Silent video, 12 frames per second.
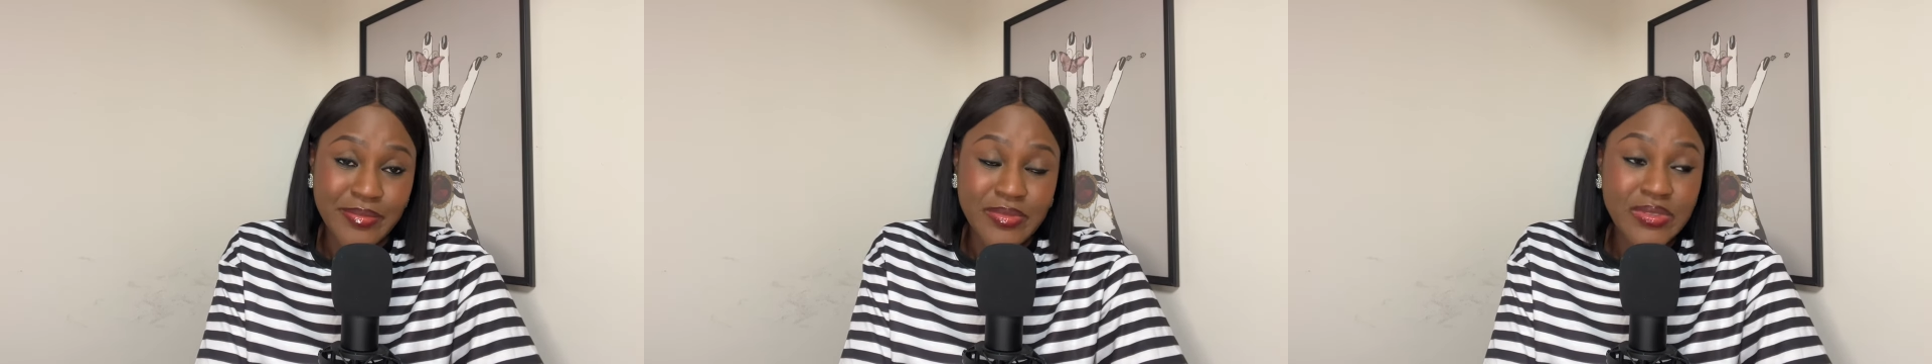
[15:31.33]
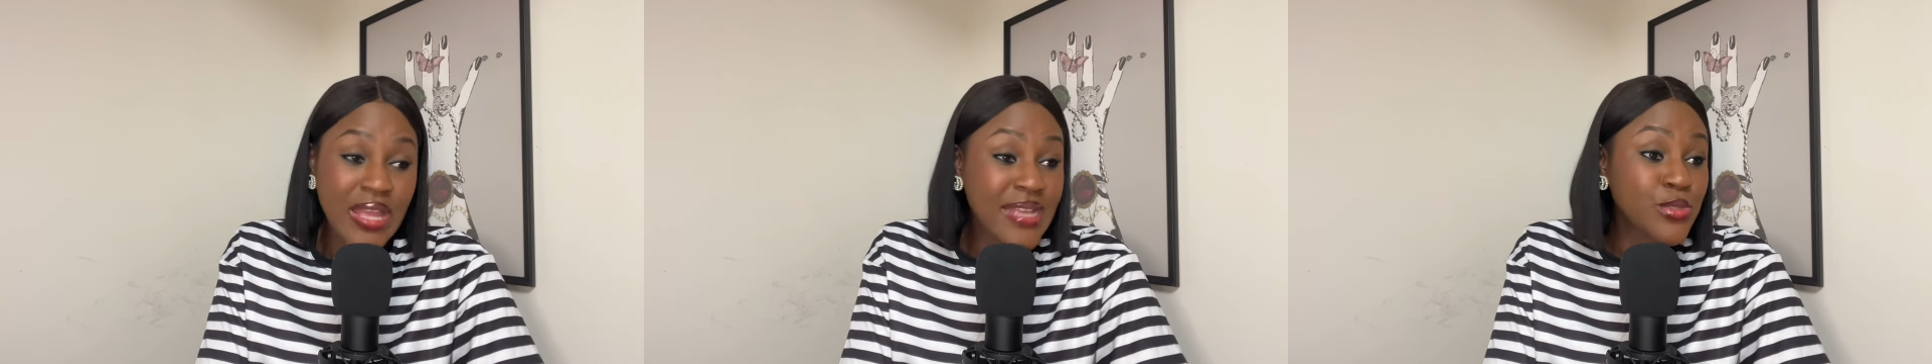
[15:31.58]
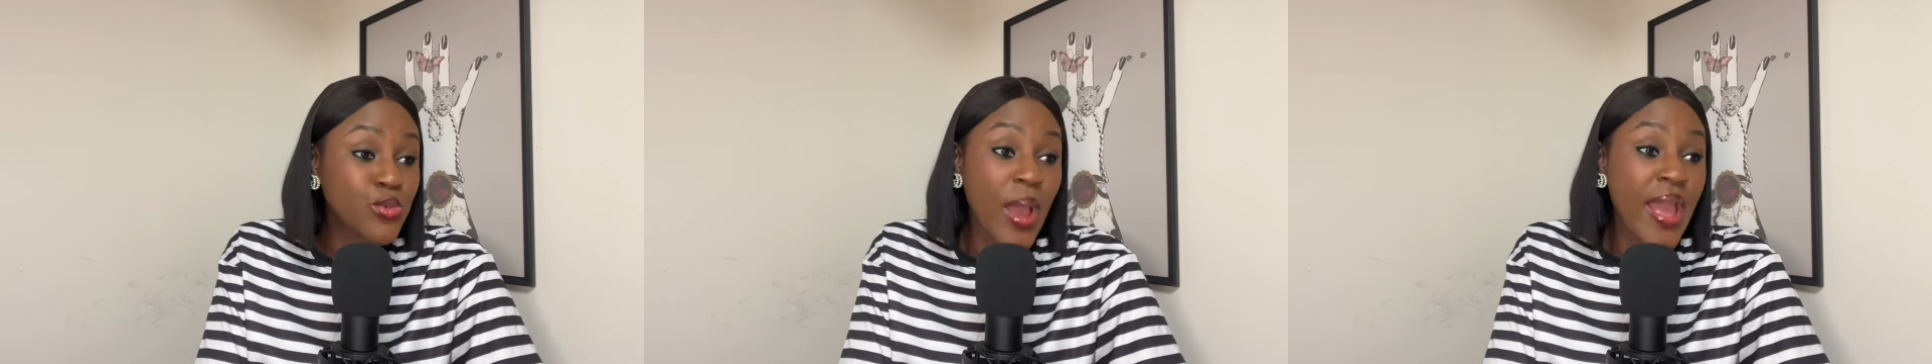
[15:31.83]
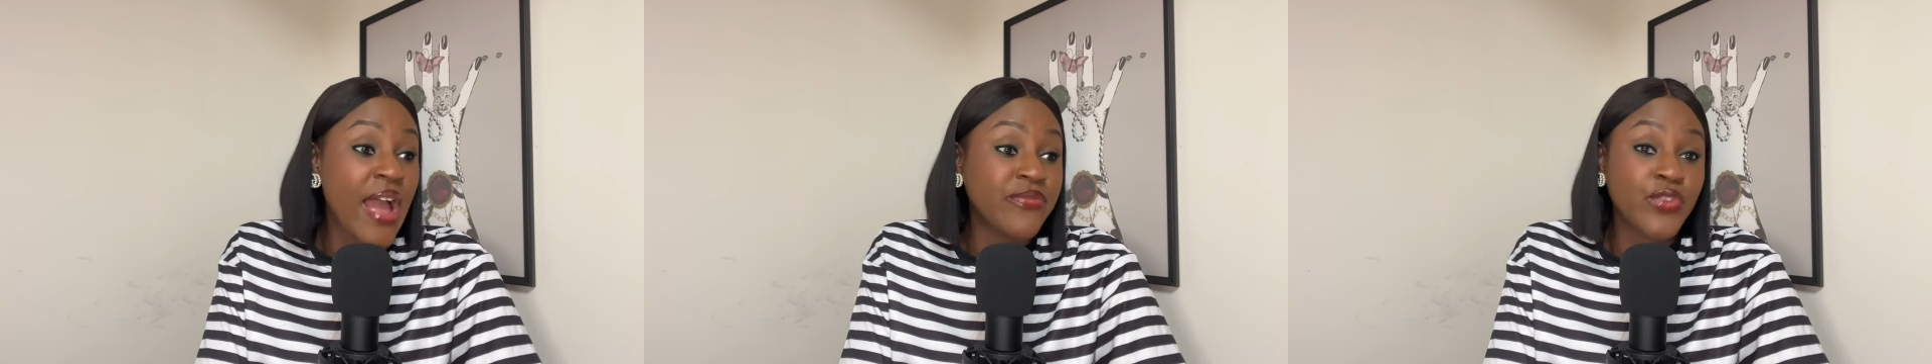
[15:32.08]
that's
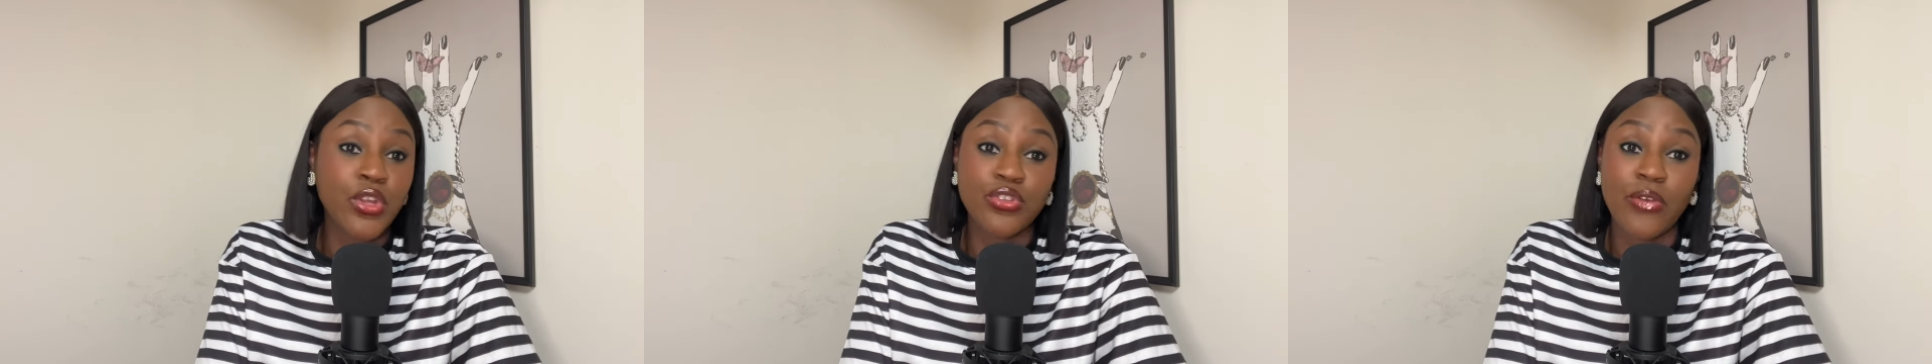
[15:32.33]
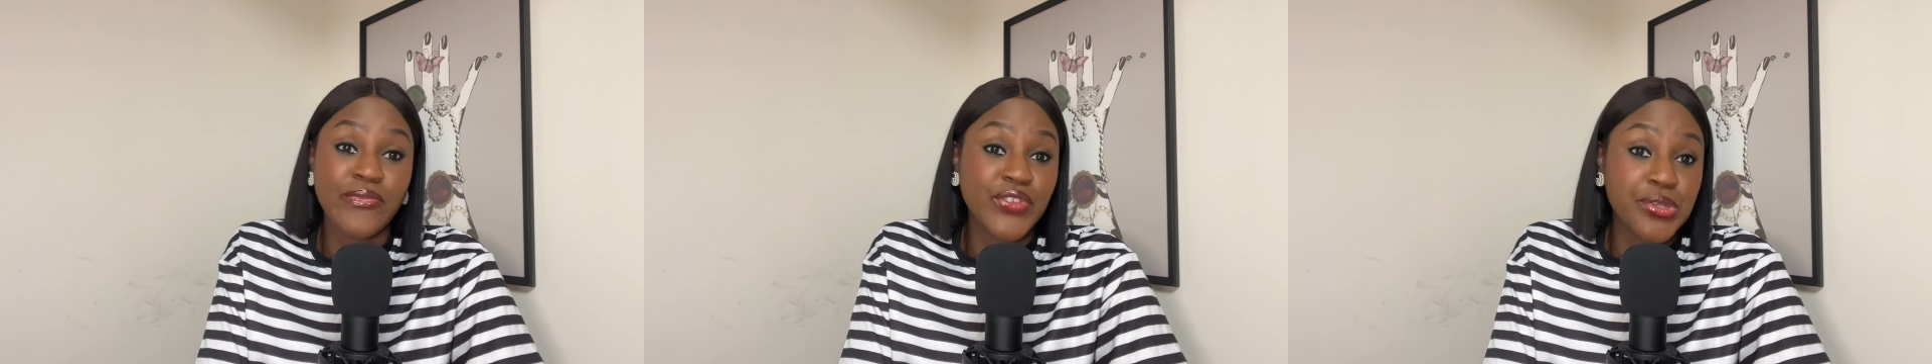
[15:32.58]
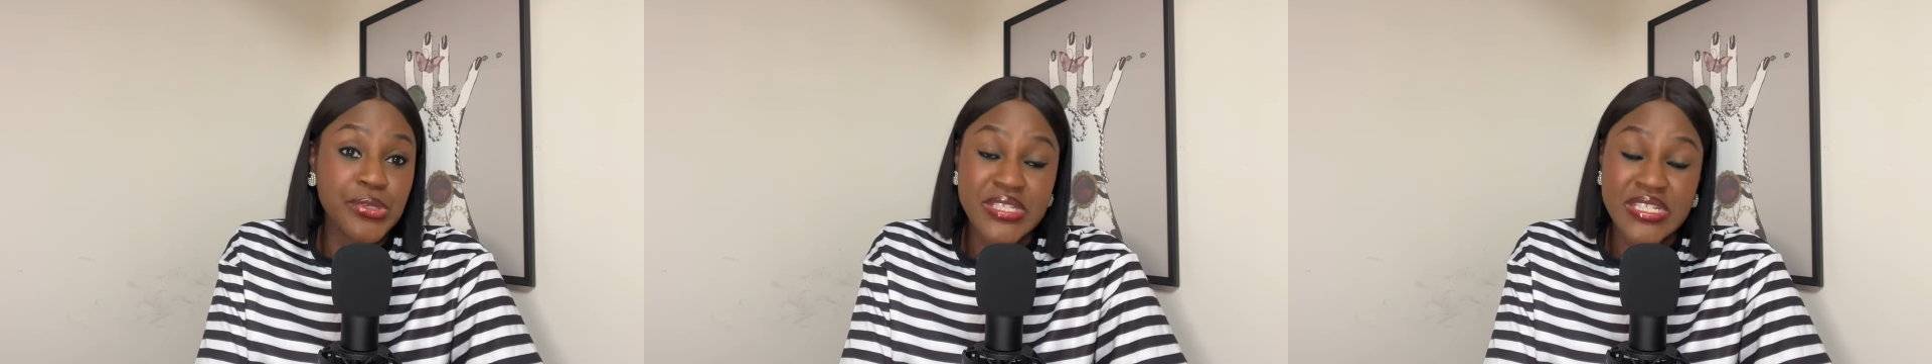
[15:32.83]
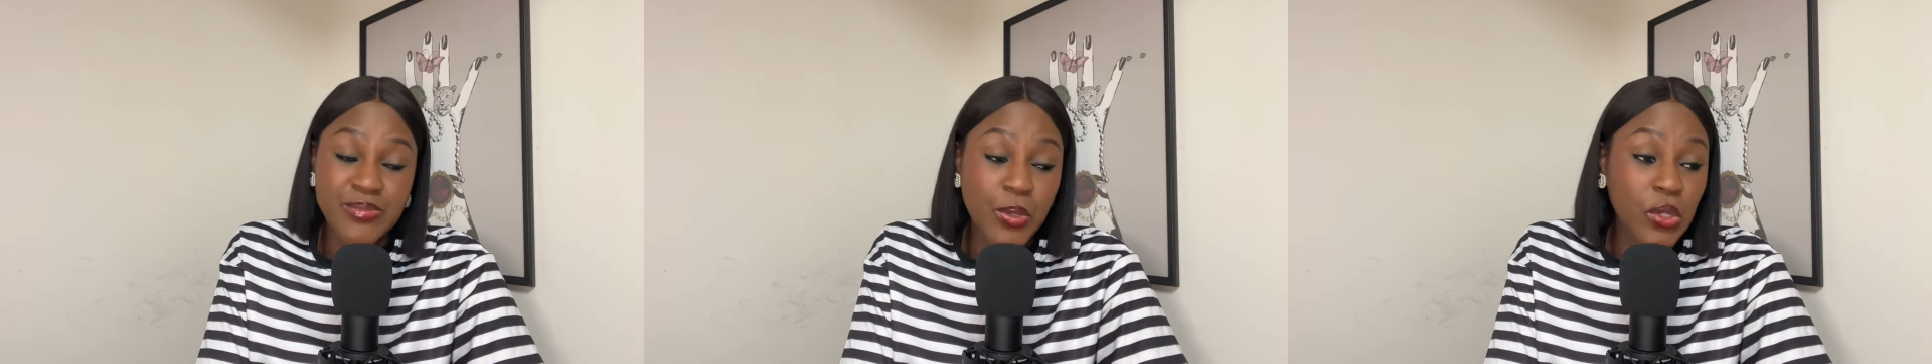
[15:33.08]
why i've not done video
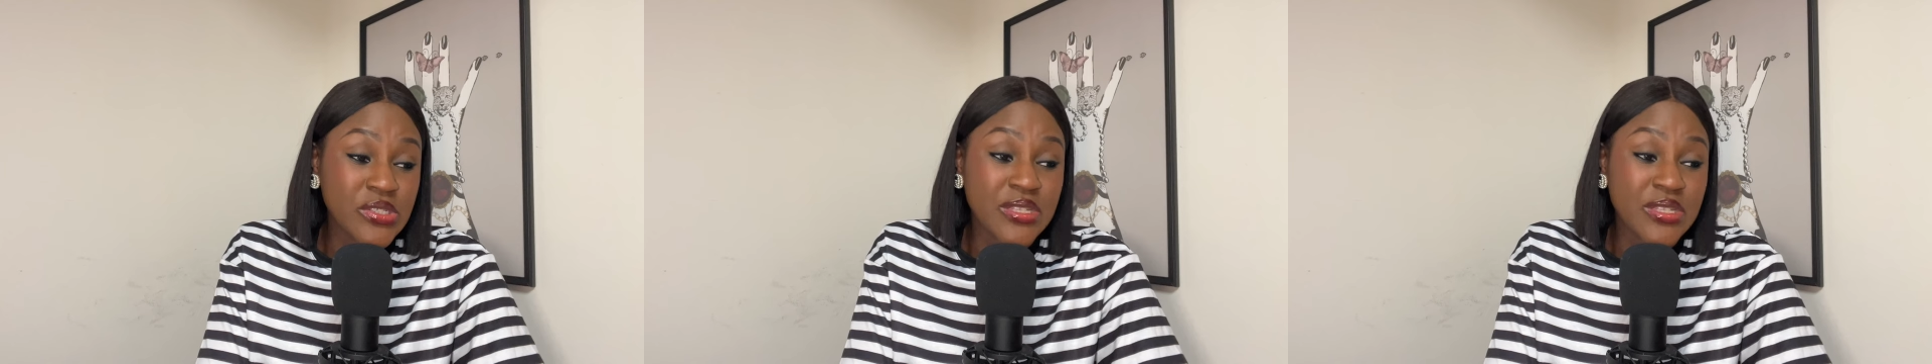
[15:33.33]
since because